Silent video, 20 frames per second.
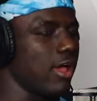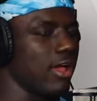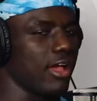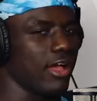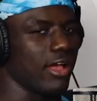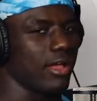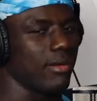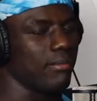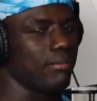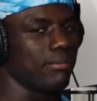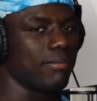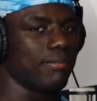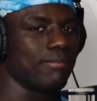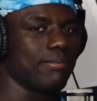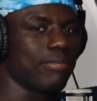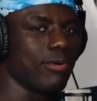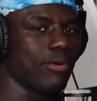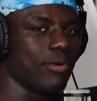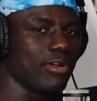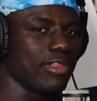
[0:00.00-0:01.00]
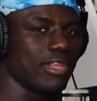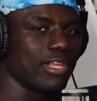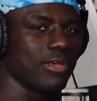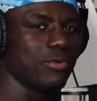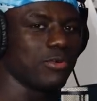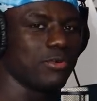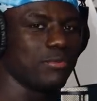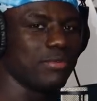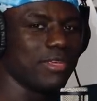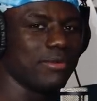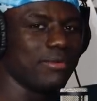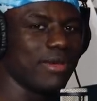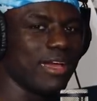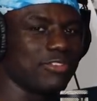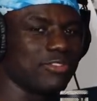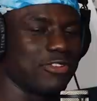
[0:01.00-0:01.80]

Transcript: Um, poorly would be my